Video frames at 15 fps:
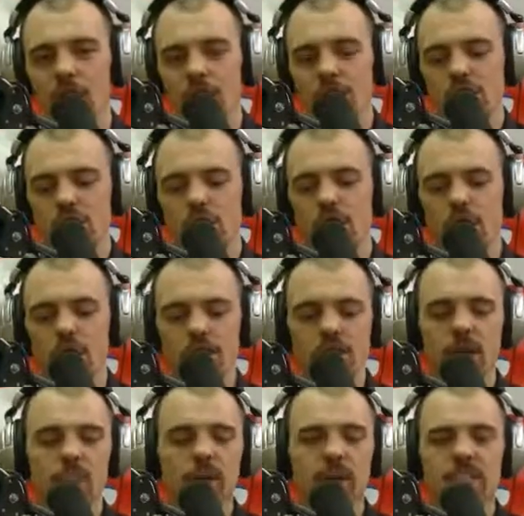So for
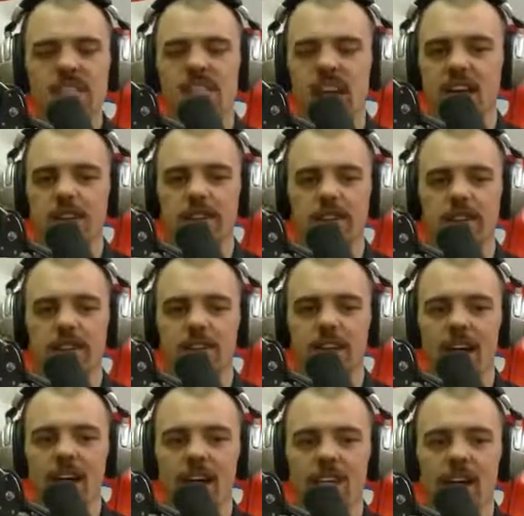someone that's age
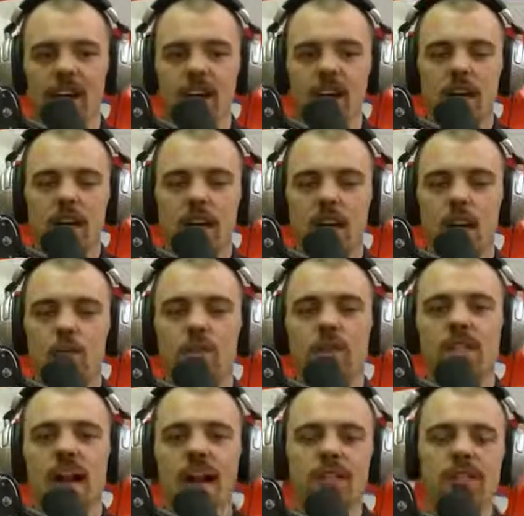55 and
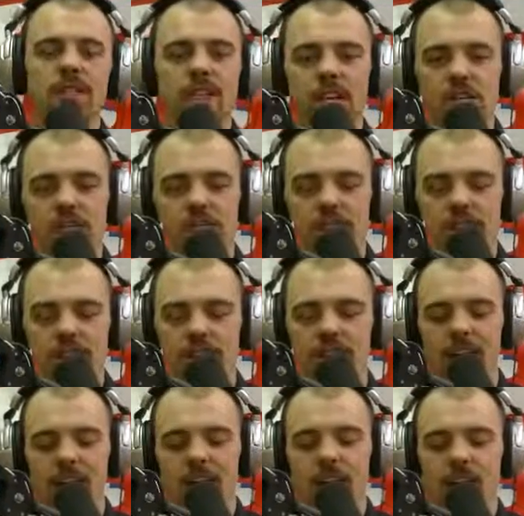retires at age
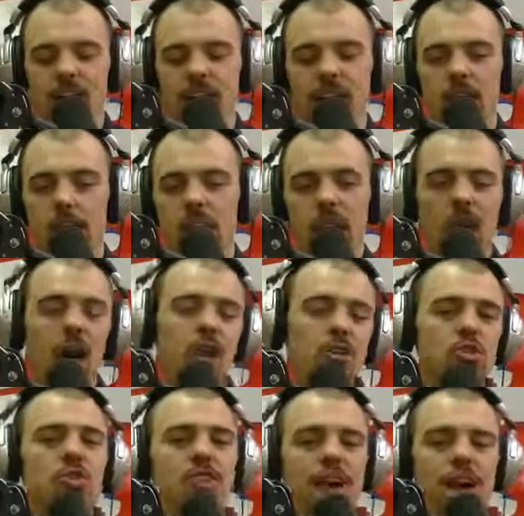65, they put
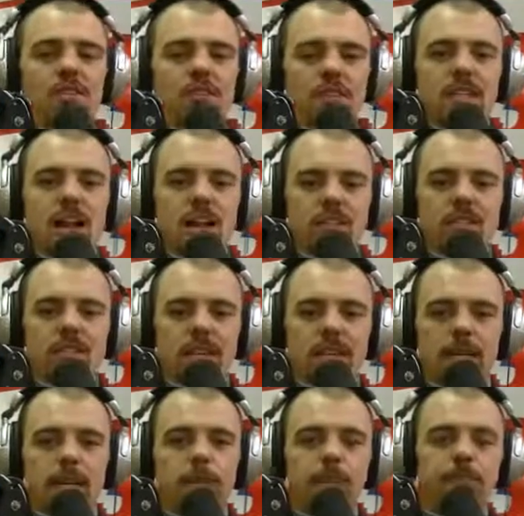$100,000
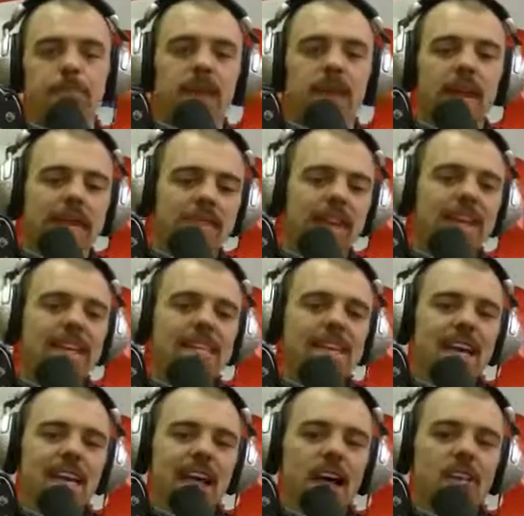in, and they can
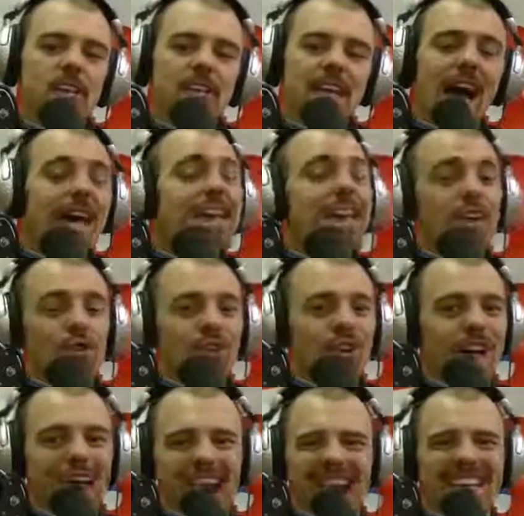take out
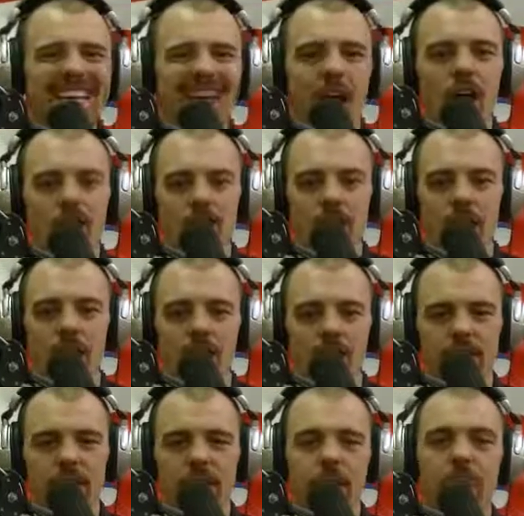$980 a month
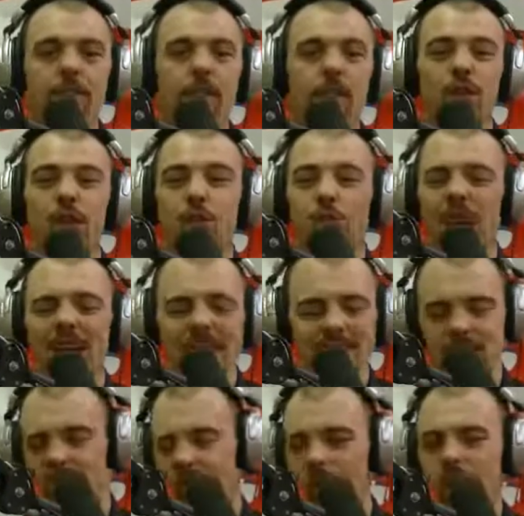for the
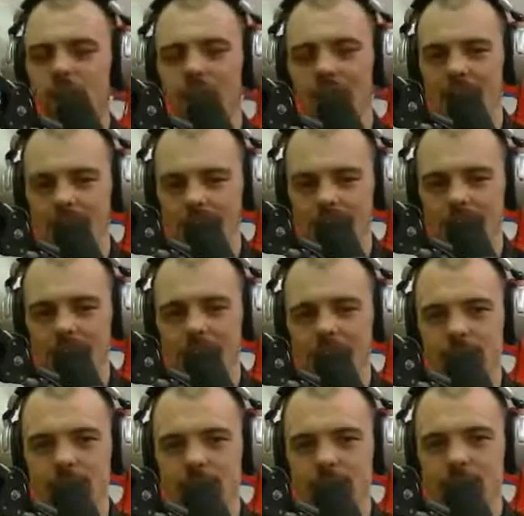rest of their life.
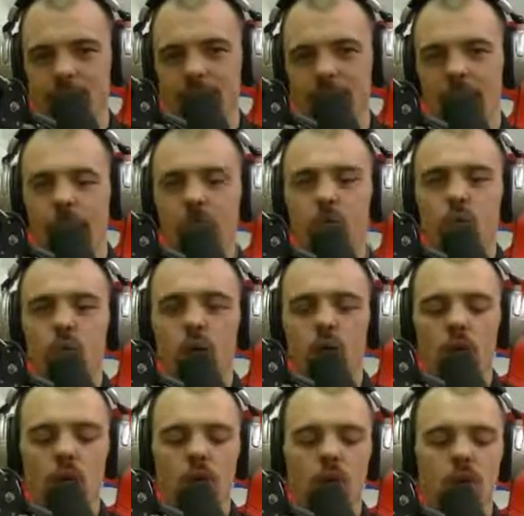And if you
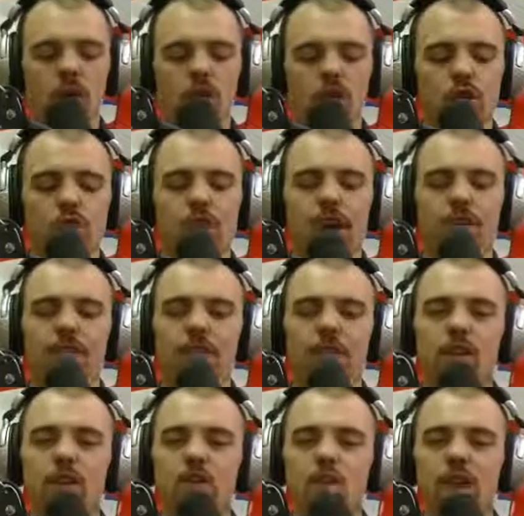do that for
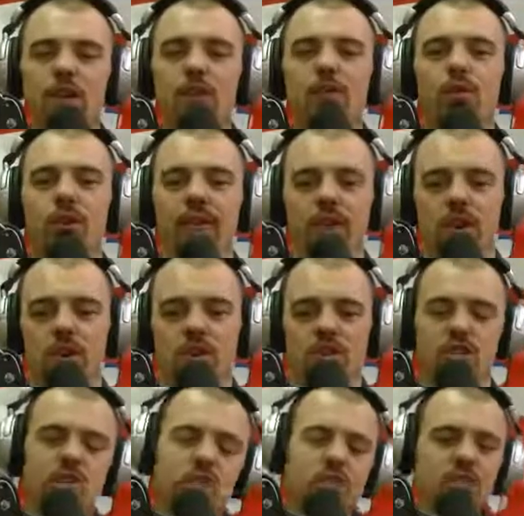the 20, 30
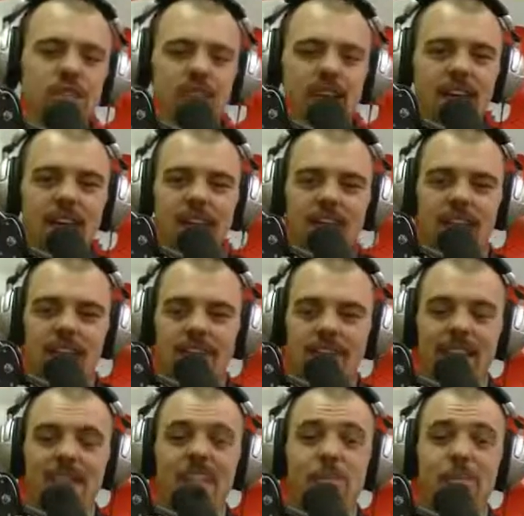years, you'll see that
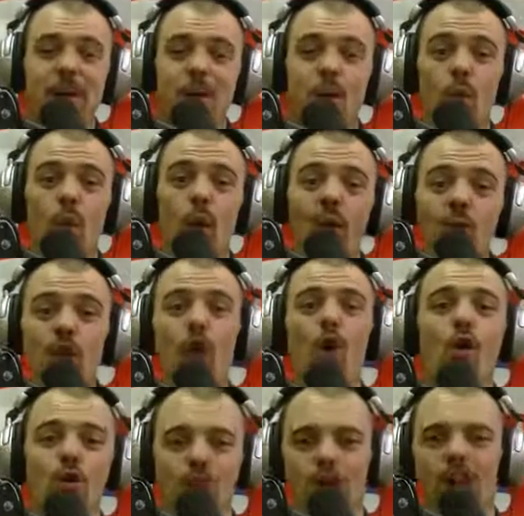they spent well
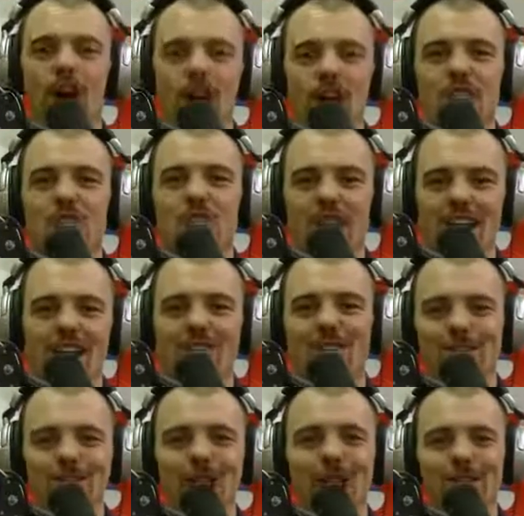over the
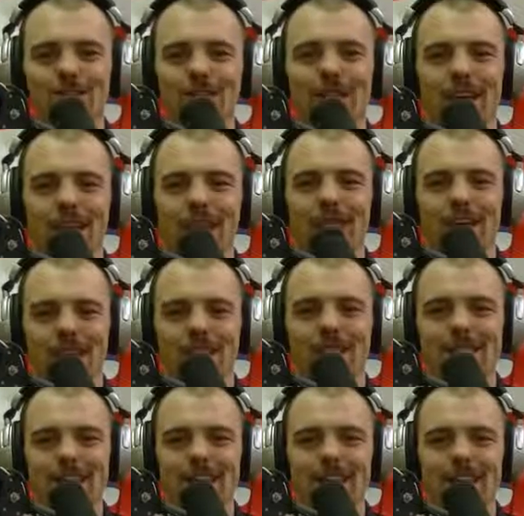$100,000 they
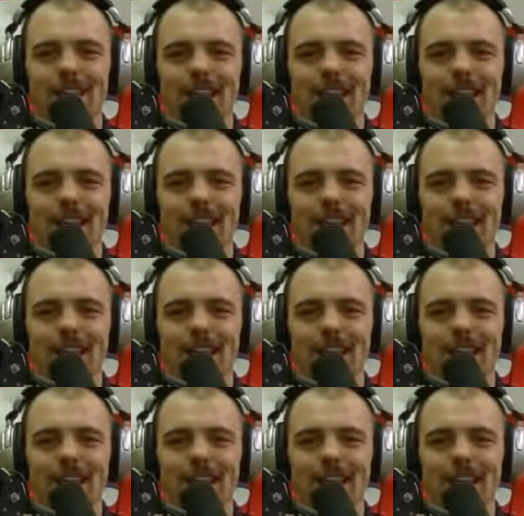invested.